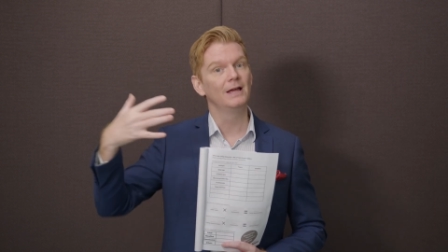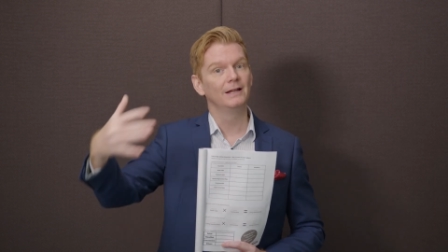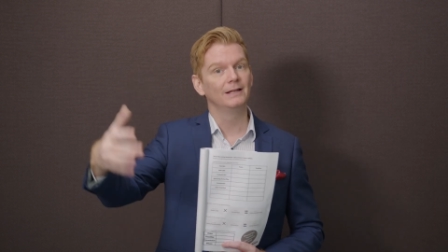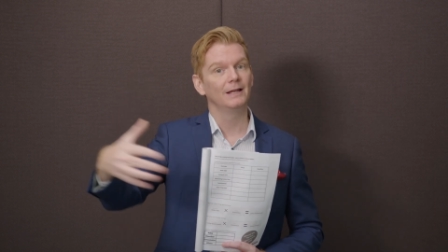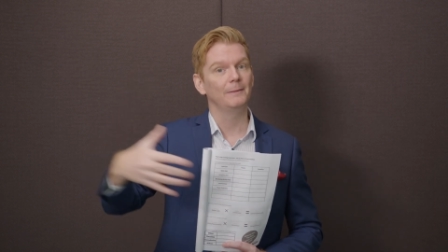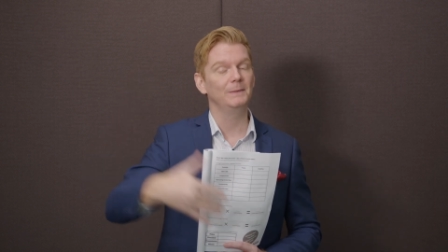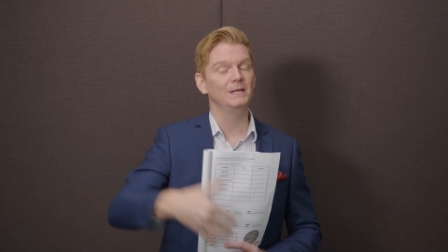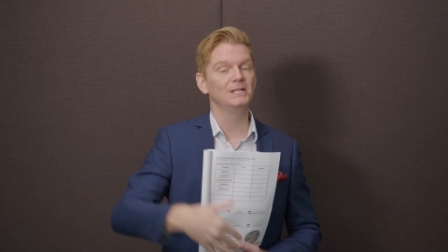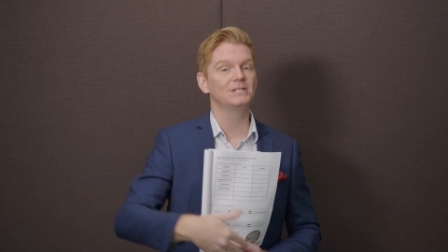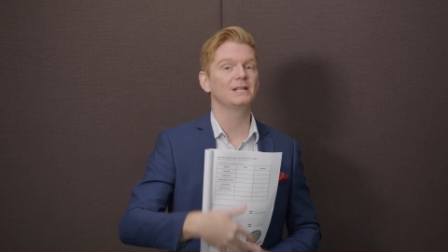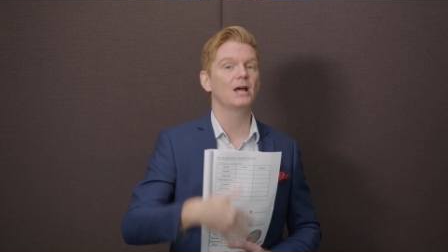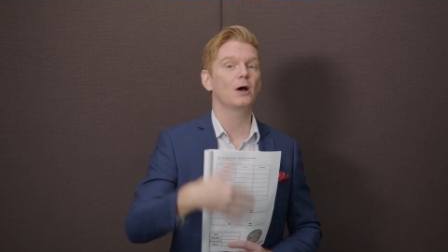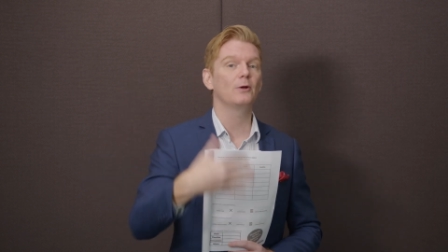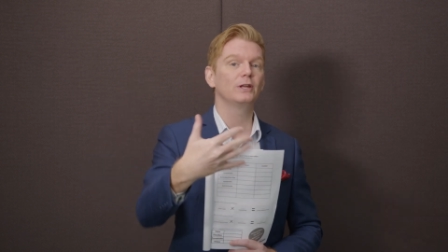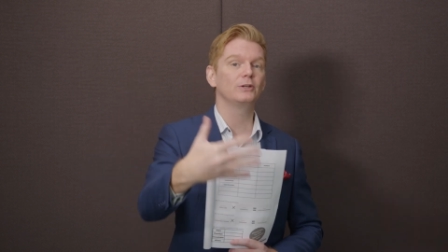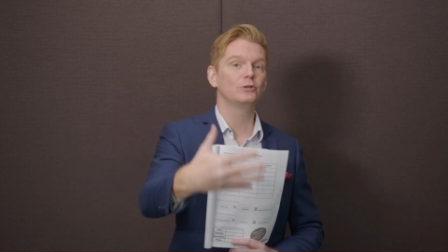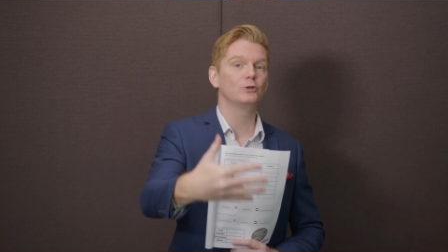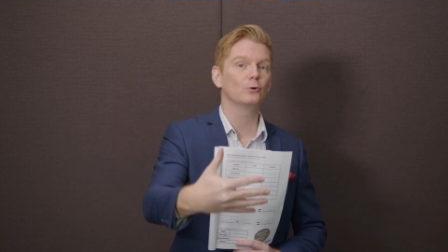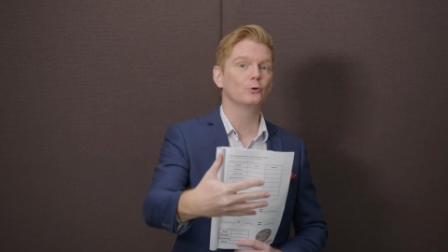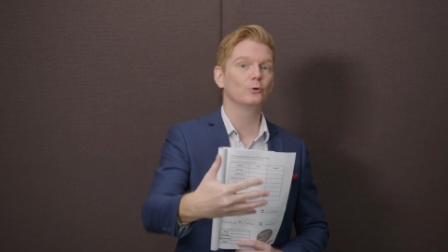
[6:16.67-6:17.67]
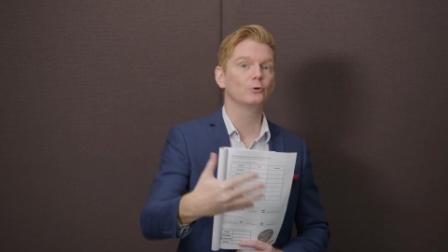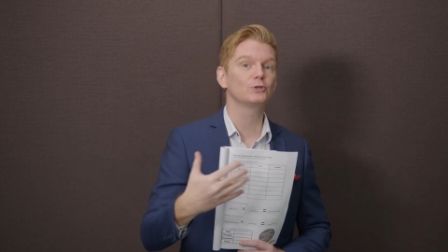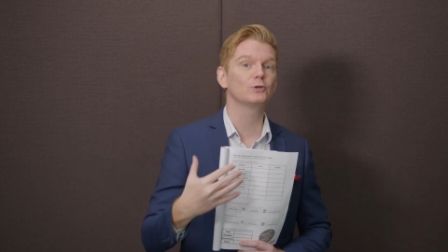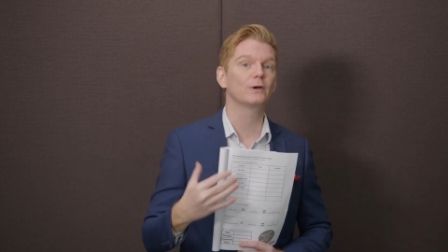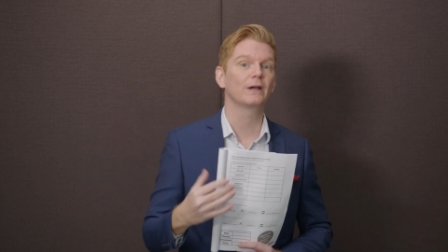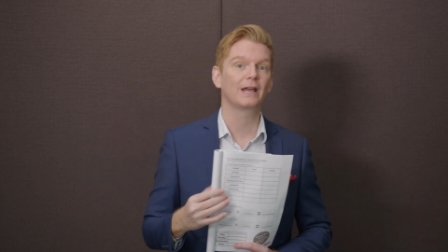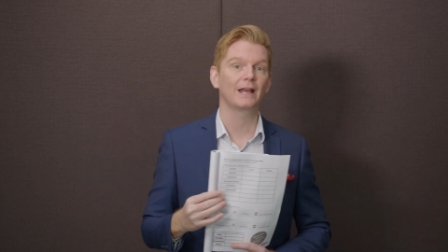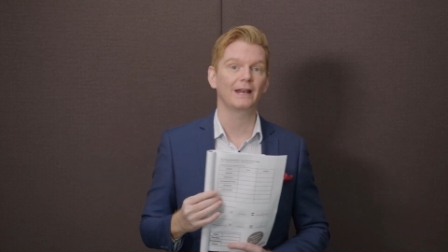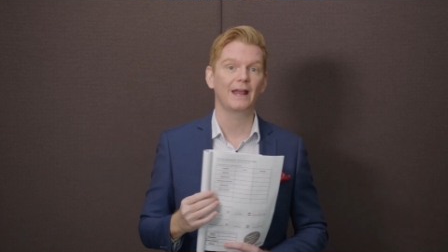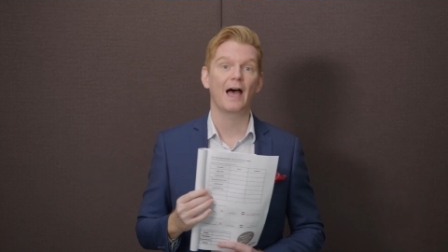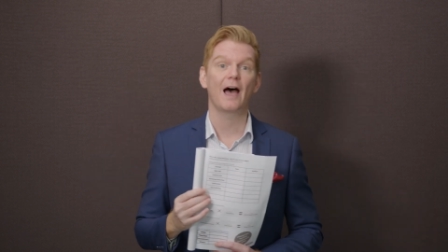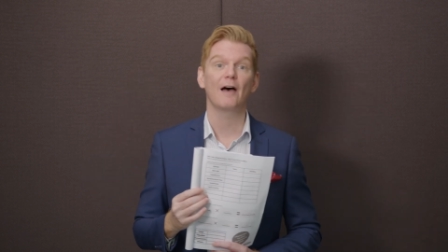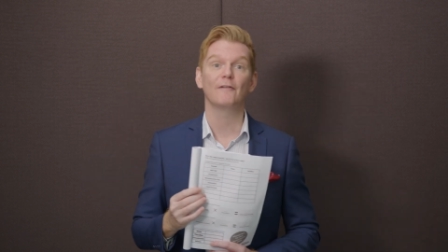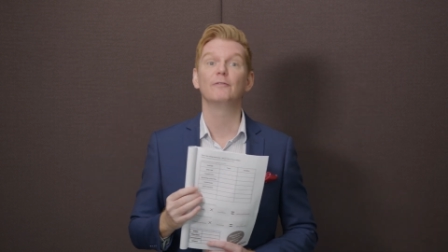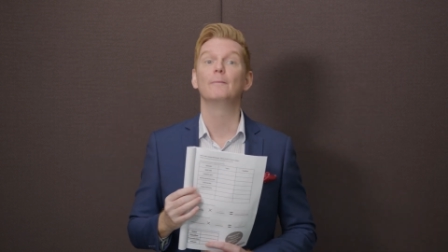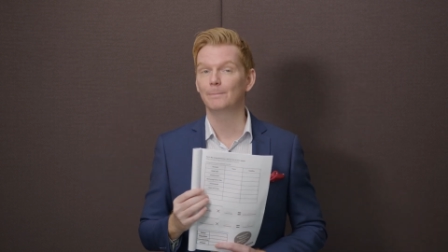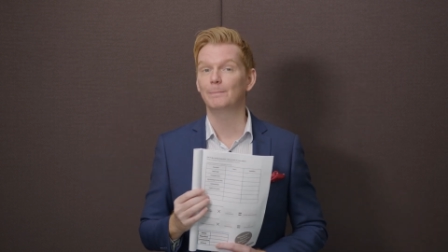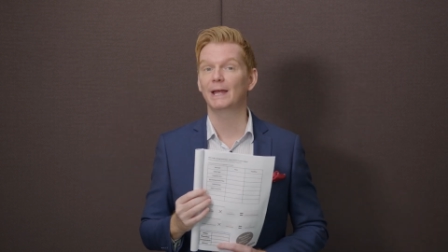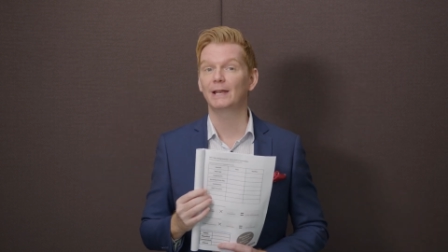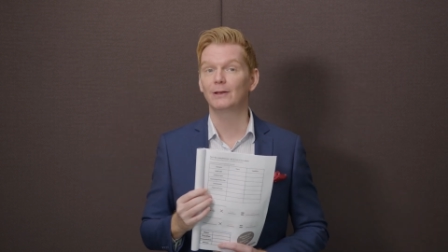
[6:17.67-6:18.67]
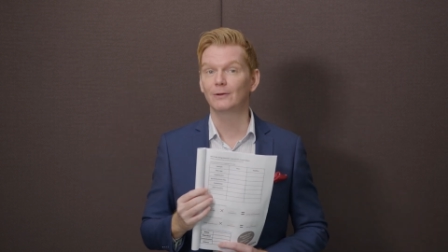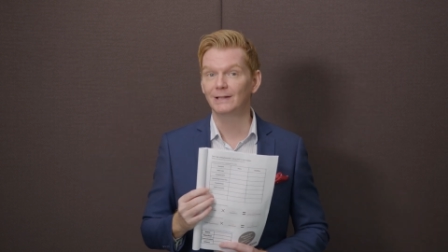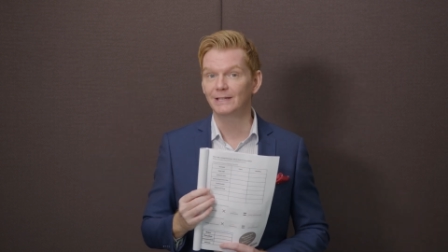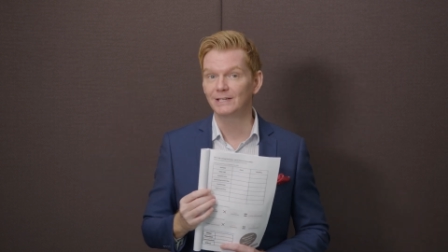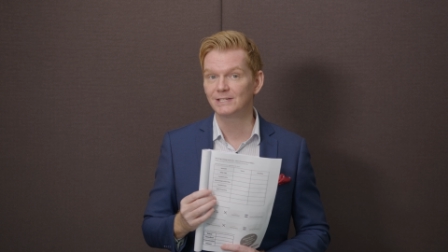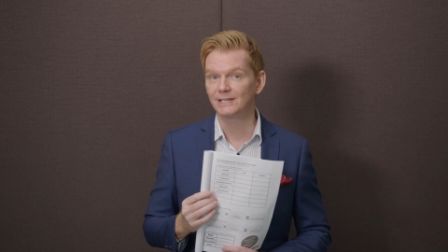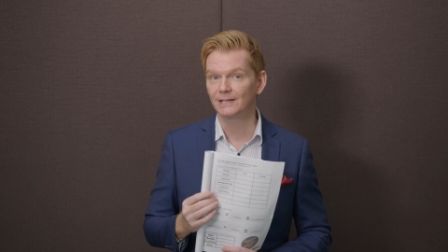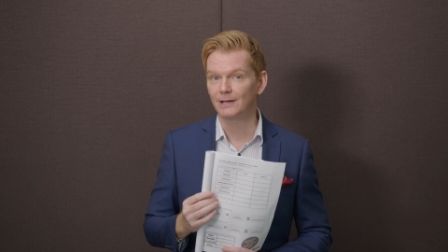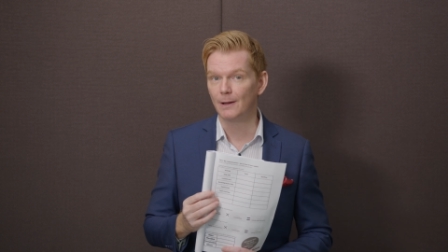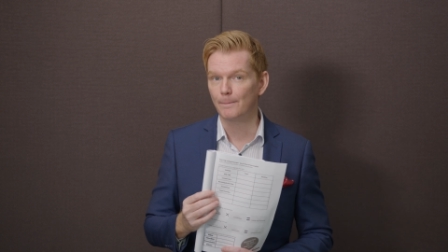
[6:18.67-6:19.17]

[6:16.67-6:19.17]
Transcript: That means now that you also can have better listing